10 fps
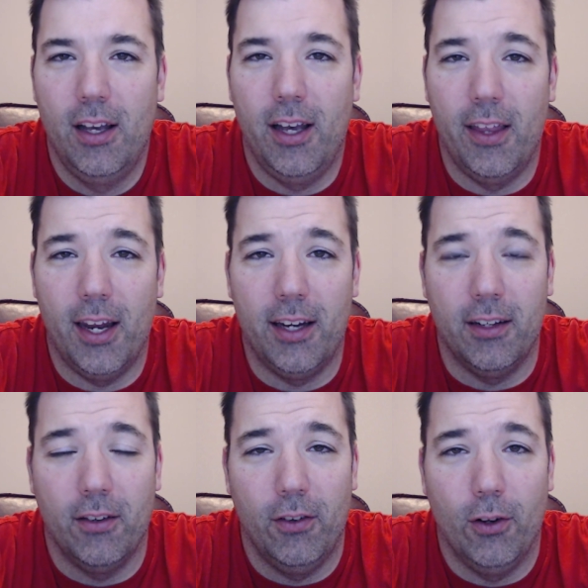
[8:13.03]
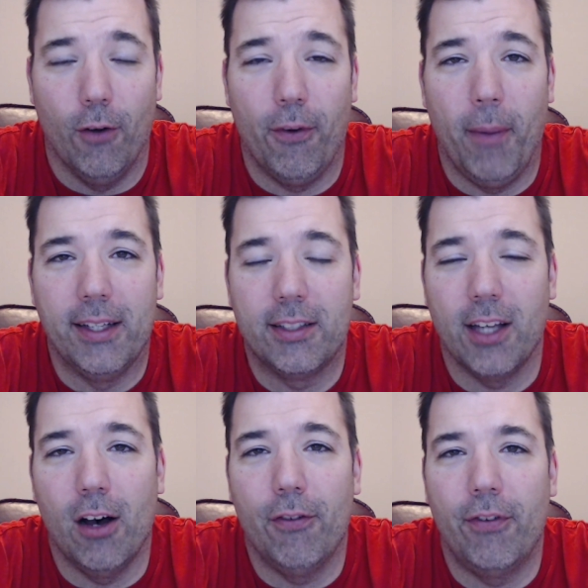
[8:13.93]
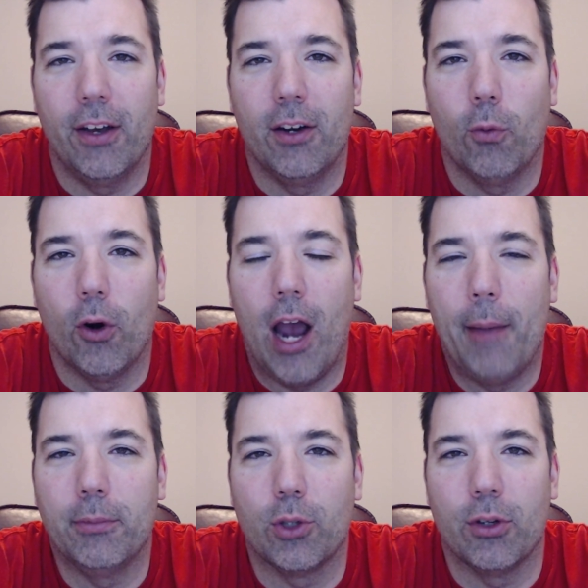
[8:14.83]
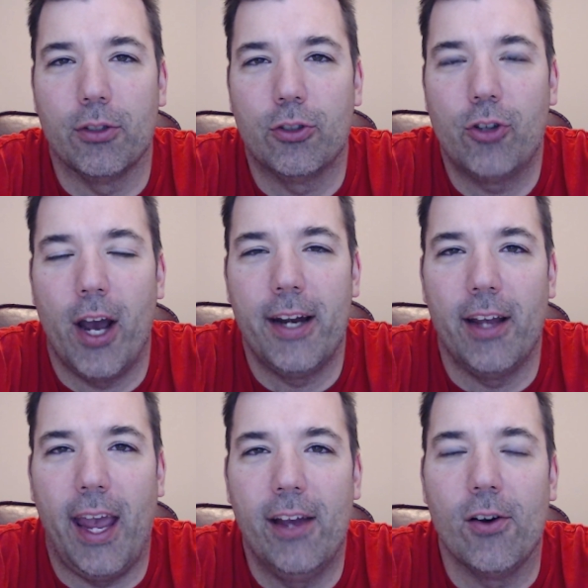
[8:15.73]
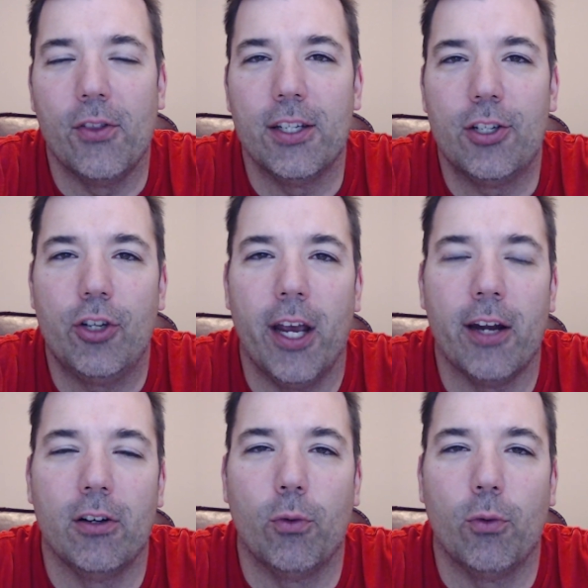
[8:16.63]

And then, for myself and where I'm sort of trying to angle this channel,